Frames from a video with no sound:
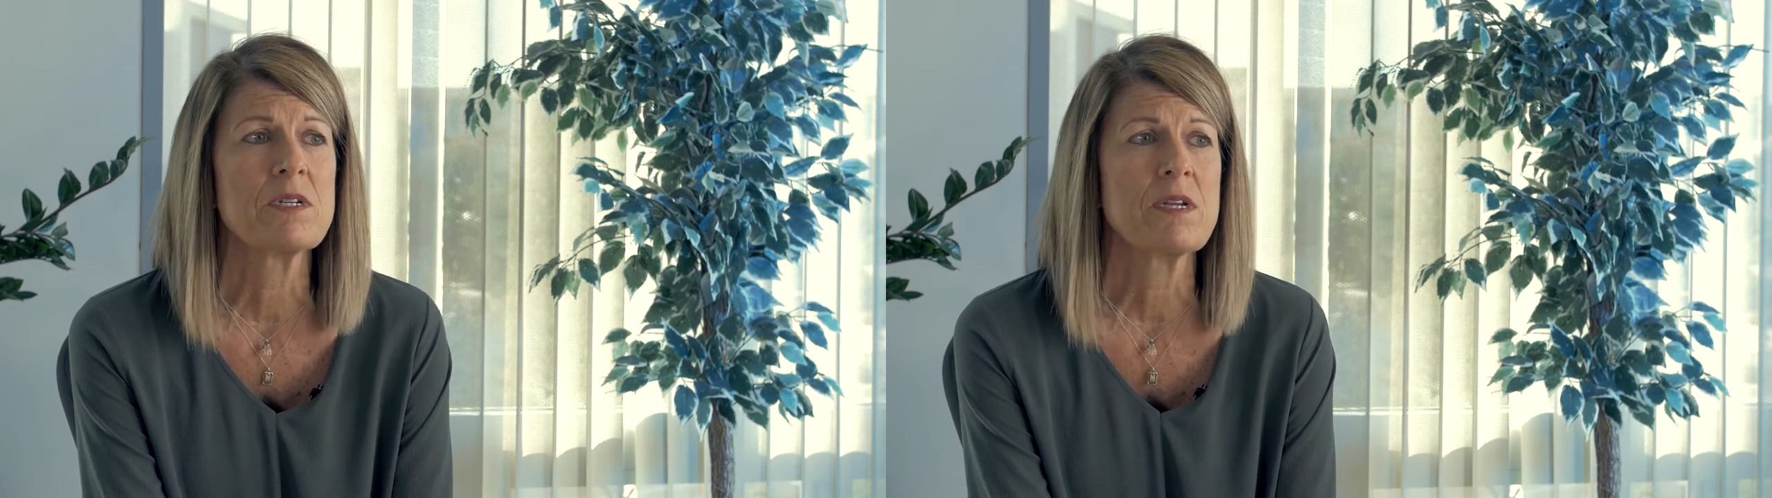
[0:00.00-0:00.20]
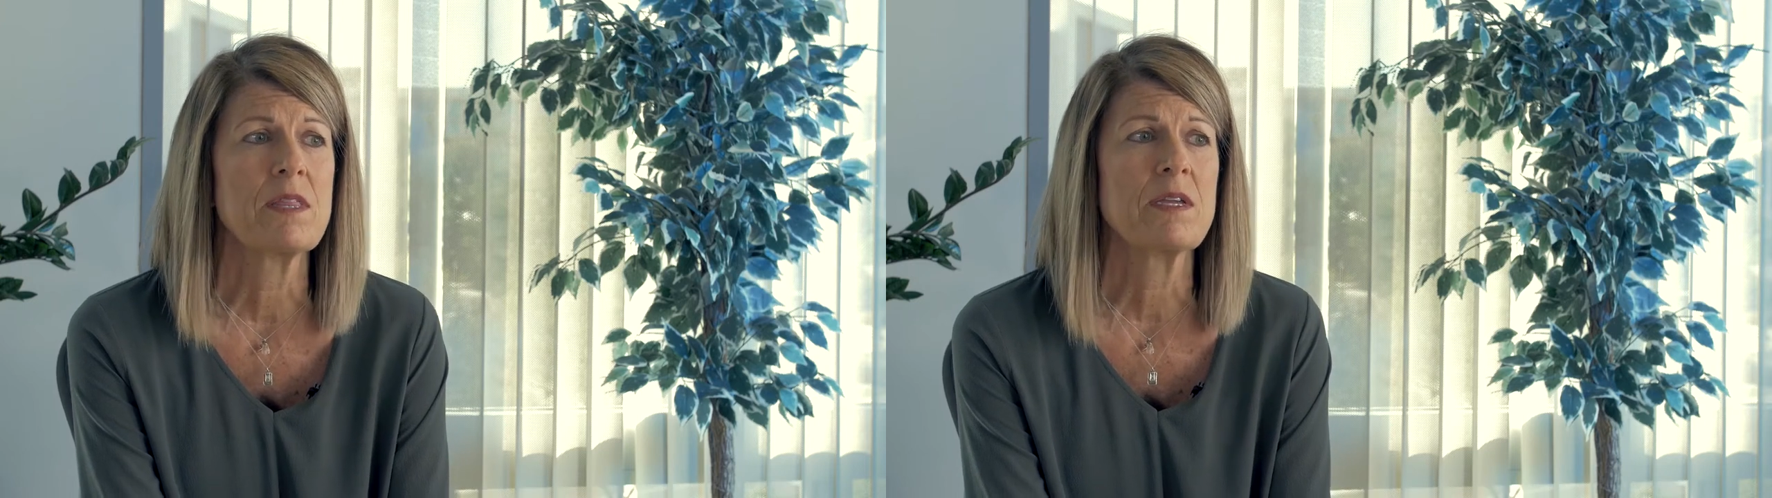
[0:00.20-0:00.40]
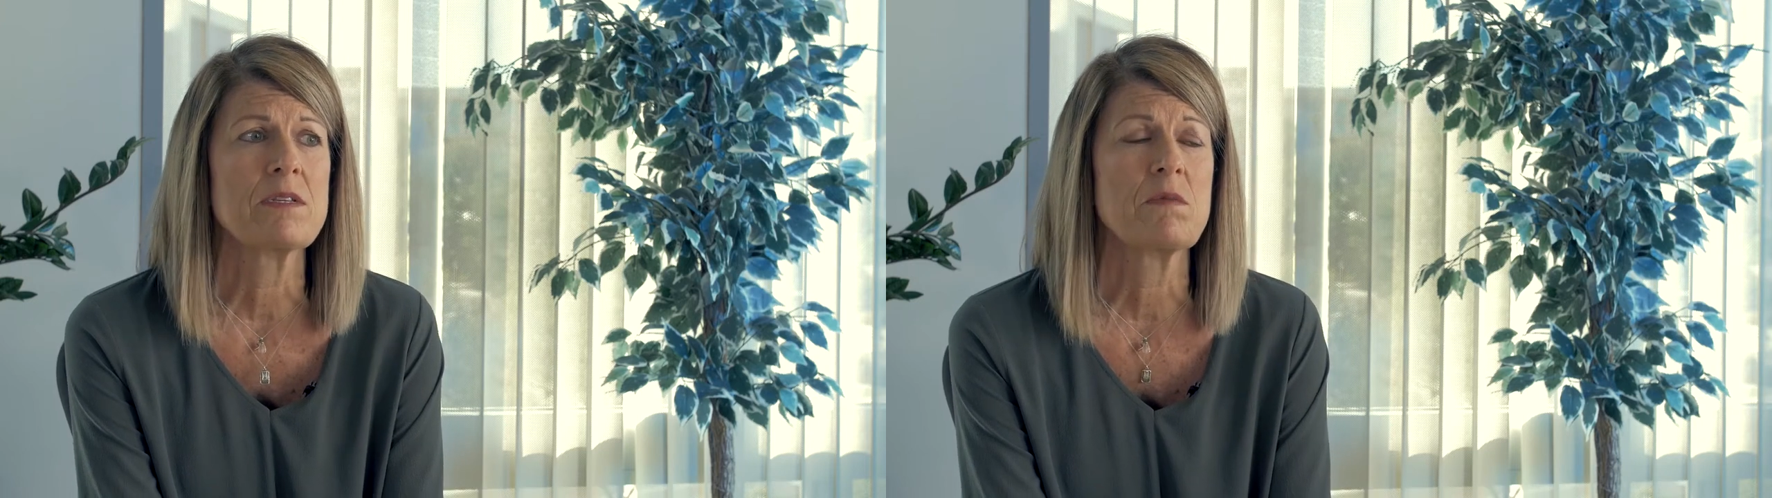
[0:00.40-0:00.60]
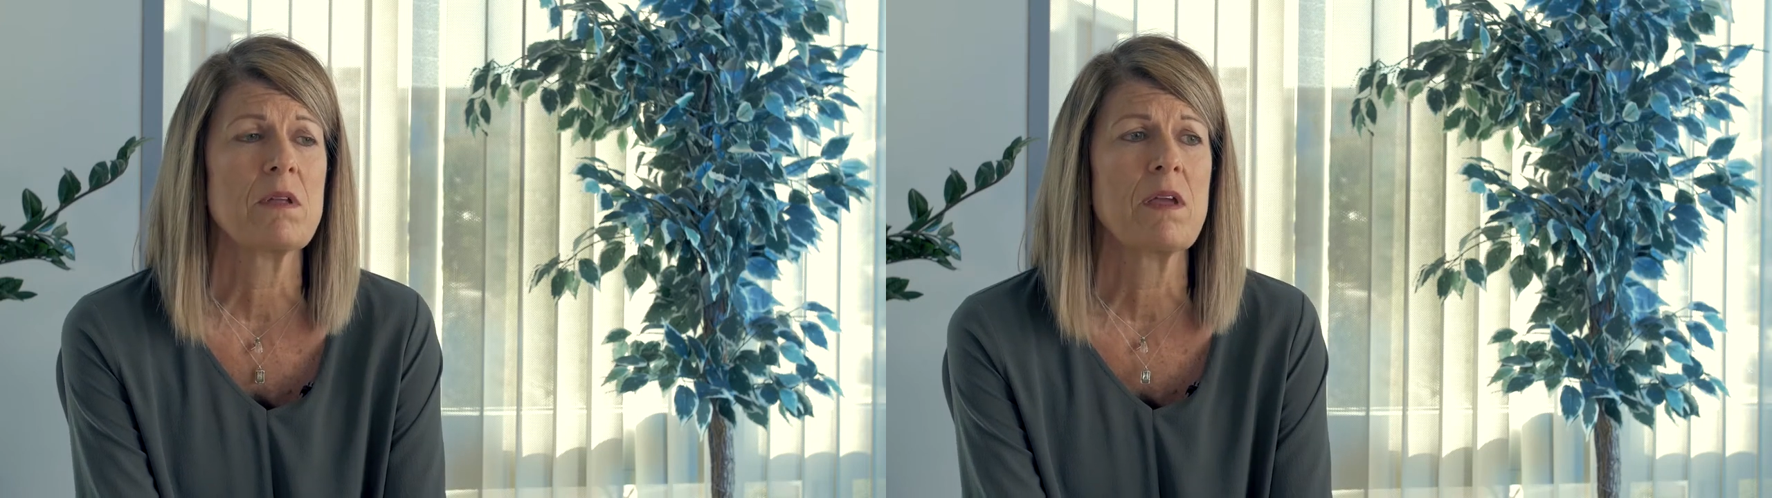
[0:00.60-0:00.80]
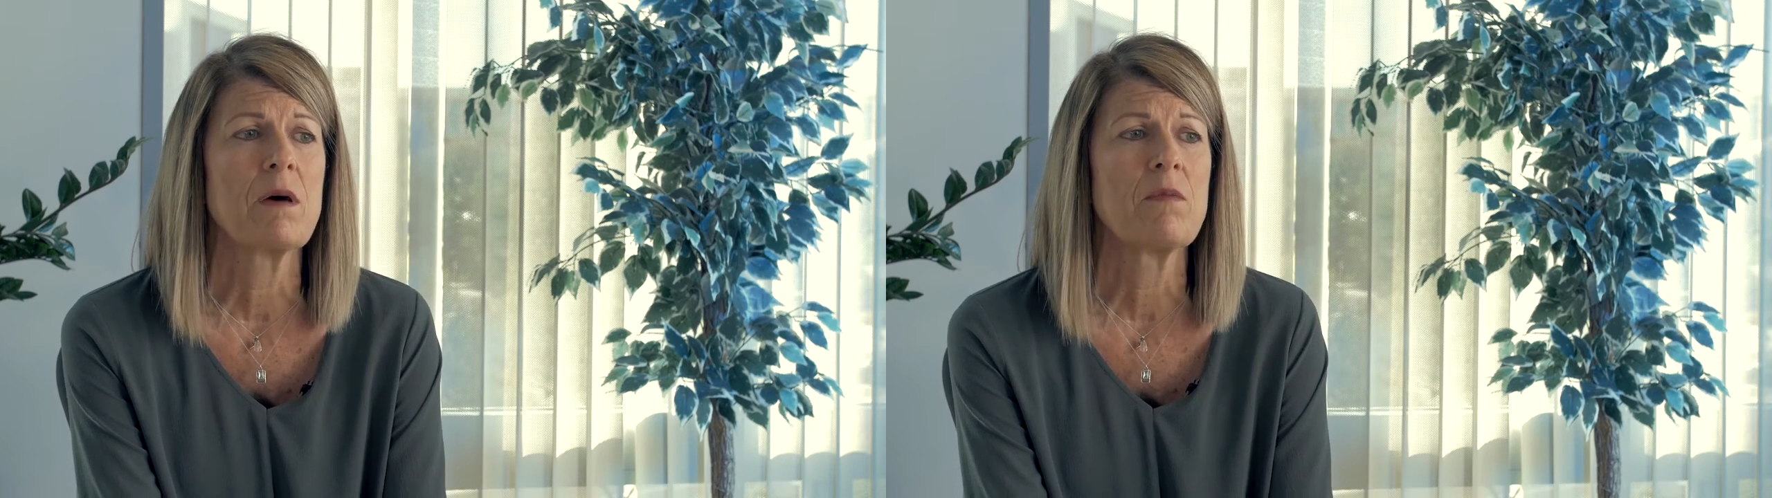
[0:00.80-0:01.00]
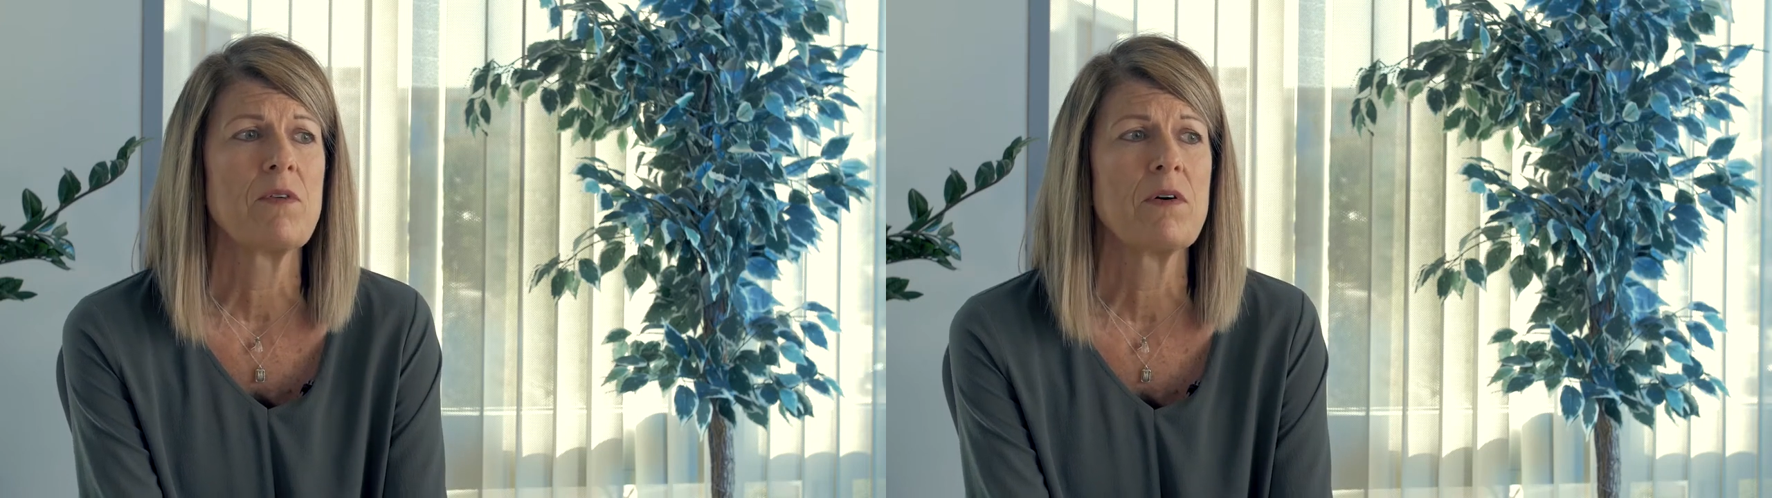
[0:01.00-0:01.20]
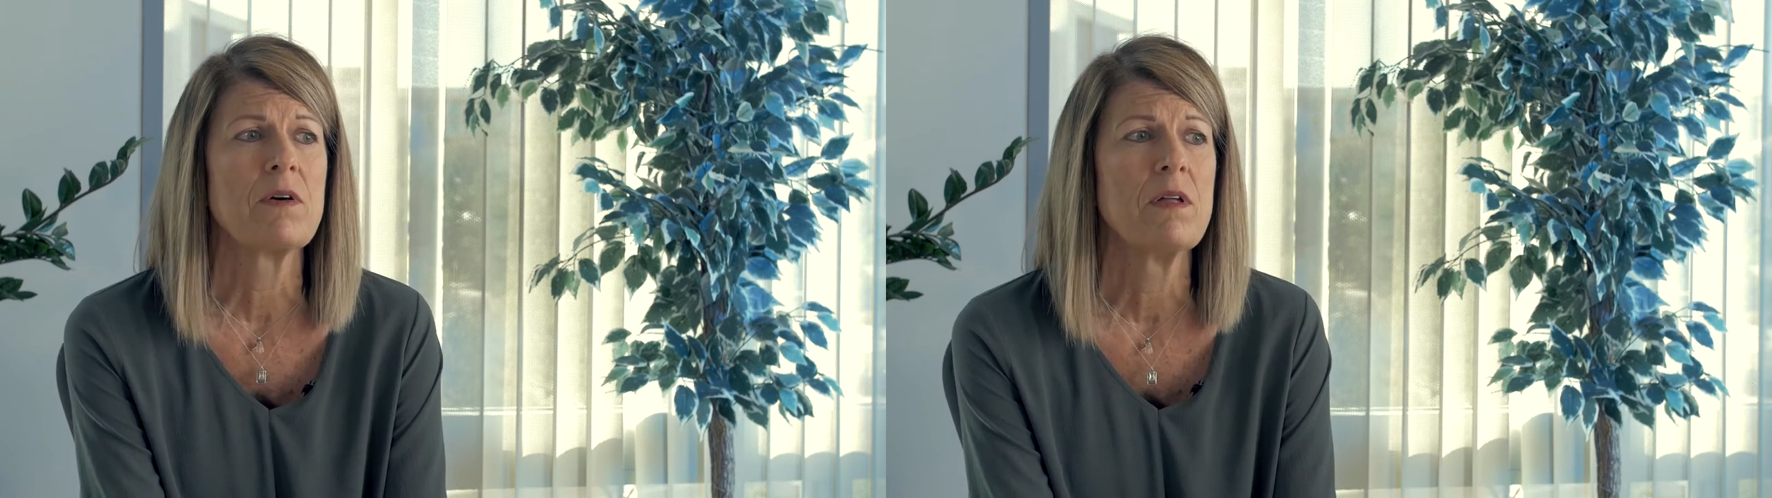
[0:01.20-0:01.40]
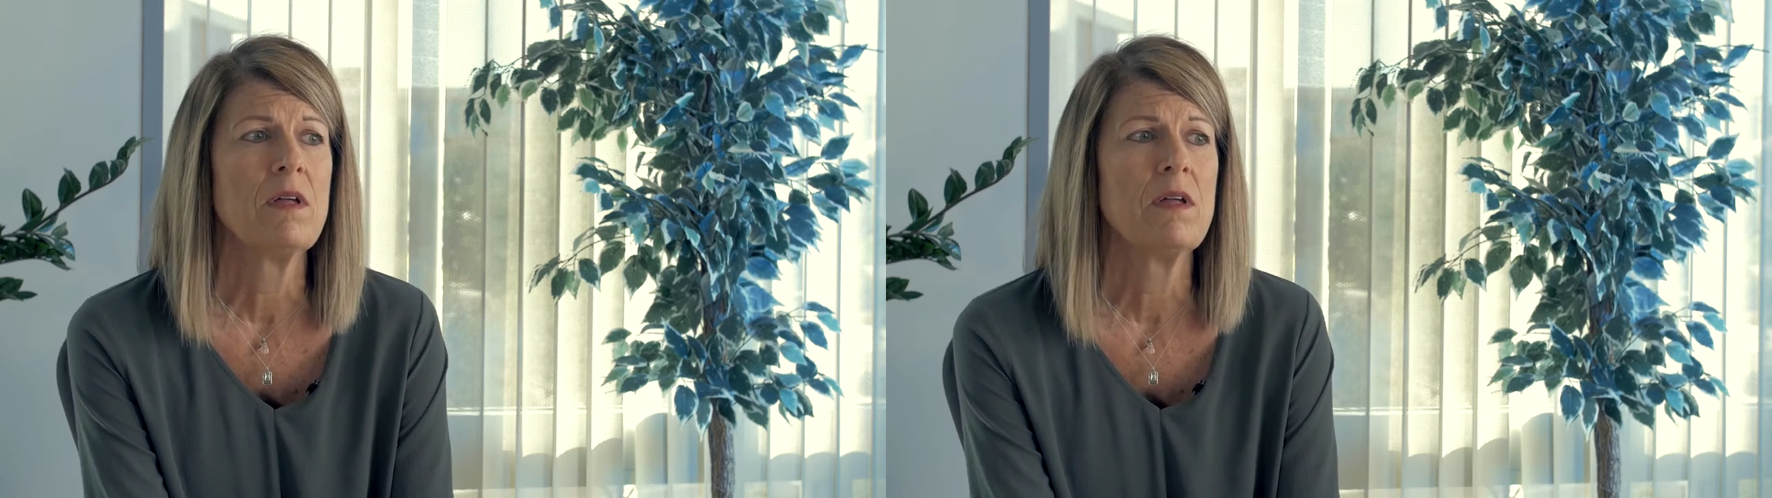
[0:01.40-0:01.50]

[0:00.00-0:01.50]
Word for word: which I think is really helpful.